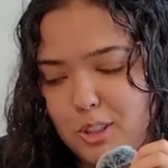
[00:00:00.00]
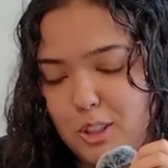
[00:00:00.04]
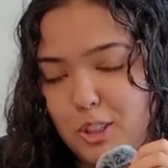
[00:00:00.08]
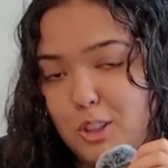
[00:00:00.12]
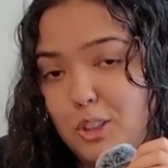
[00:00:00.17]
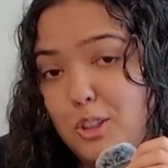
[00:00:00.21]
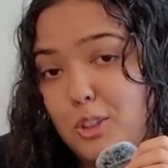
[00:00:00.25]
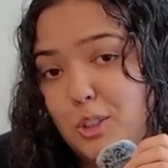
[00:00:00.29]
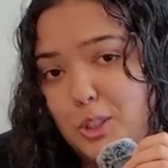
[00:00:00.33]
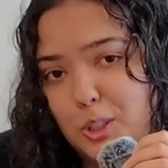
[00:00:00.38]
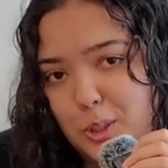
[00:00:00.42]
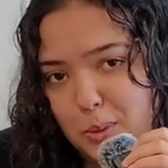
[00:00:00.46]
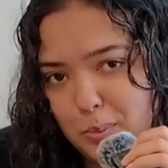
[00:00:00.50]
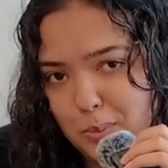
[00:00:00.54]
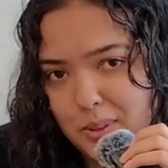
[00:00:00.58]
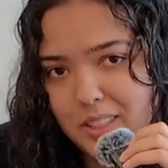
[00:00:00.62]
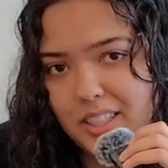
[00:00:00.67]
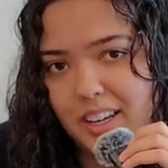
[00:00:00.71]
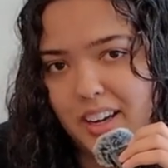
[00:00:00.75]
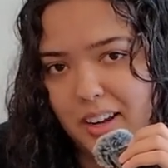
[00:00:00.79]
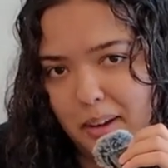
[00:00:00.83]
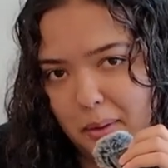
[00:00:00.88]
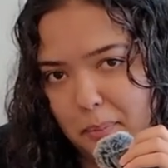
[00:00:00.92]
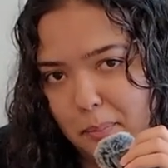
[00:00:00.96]
YouTube
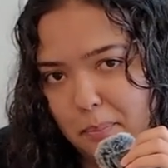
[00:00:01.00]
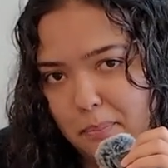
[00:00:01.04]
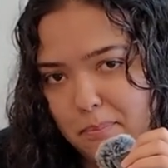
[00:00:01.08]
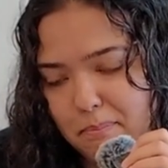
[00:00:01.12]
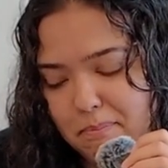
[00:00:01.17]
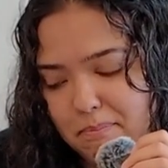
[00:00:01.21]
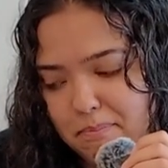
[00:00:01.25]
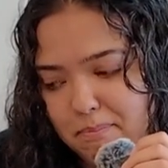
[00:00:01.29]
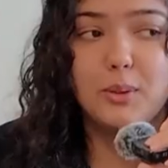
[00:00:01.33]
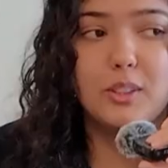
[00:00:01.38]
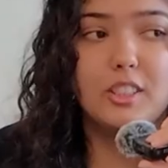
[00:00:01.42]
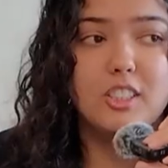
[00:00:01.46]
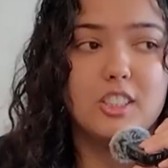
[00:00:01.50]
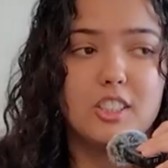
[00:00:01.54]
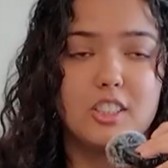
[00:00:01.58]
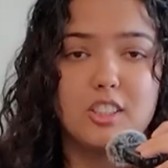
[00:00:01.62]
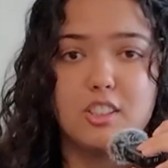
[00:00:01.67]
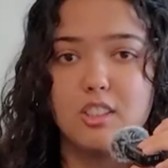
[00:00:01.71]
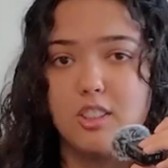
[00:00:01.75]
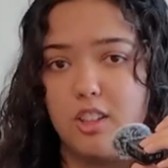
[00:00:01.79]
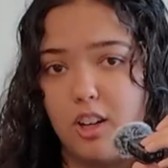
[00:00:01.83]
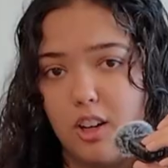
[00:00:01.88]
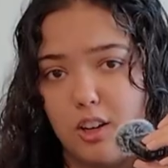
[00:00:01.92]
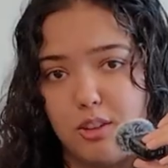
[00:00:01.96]
time, which is
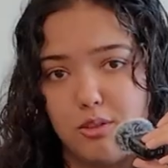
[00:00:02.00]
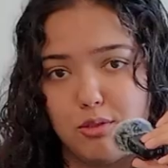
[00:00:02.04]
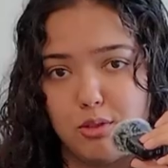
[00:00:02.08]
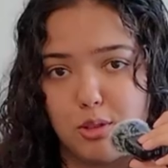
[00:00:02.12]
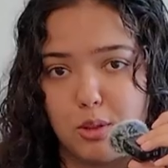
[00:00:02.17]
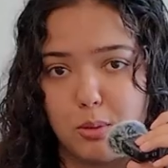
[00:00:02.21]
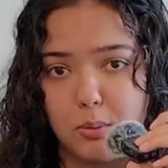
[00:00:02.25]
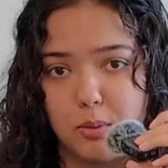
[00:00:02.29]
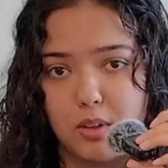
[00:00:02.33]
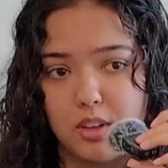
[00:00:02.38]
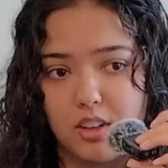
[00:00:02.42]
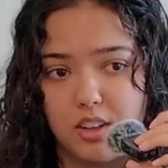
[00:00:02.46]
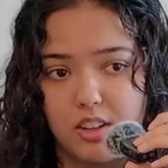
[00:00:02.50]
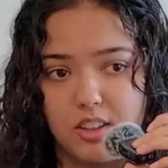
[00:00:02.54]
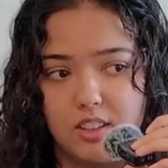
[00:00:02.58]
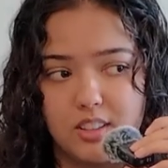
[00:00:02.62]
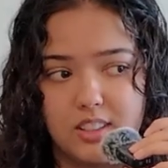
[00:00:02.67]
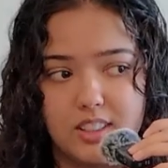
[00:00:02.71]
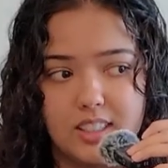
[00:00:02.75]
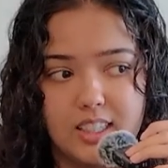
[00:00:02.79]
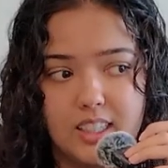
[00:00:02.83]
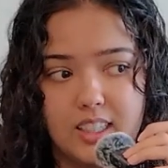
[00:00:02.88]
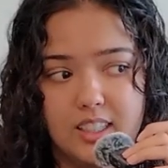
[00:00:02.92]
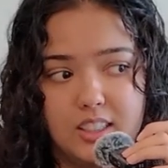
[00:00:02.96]
long form
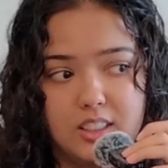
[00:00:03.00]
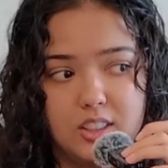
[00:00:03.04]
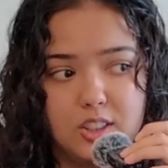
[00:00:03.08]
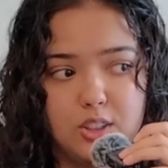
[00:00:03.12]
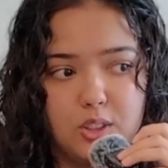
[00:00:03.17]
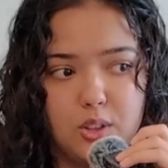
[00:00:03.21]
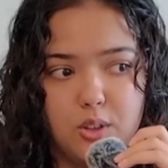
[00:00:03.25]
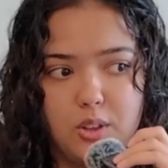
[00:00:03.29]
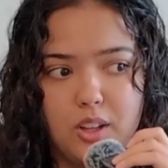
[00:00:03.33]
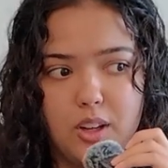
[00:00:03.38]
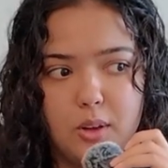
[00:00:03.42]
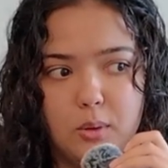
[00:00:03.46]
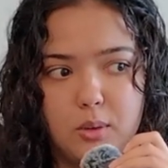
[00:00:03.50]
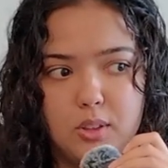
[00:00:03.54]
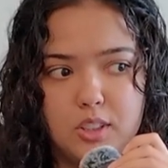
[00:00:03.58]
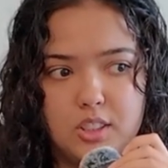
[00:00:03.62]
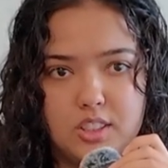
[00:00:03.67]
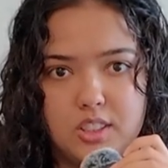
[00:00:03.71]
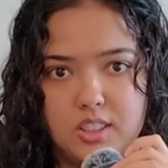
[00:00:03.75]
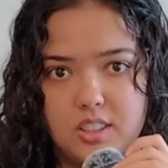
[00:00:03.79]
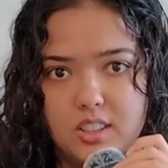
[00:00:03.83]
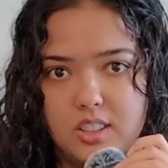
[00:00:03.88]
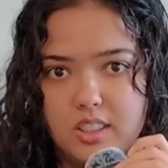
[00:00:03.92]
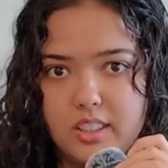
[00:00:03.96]
content, so that
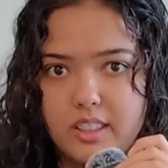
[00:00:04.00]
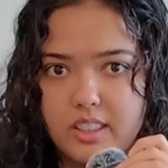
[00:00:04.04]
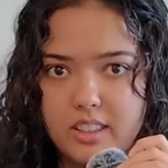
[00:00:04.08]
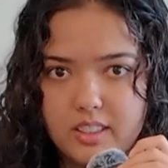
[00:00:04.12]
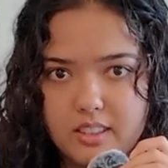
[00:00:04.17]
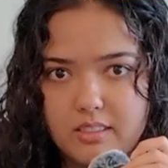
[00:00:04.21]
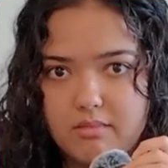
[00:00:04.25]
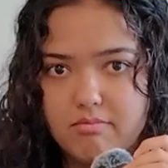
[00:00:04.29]
wasn't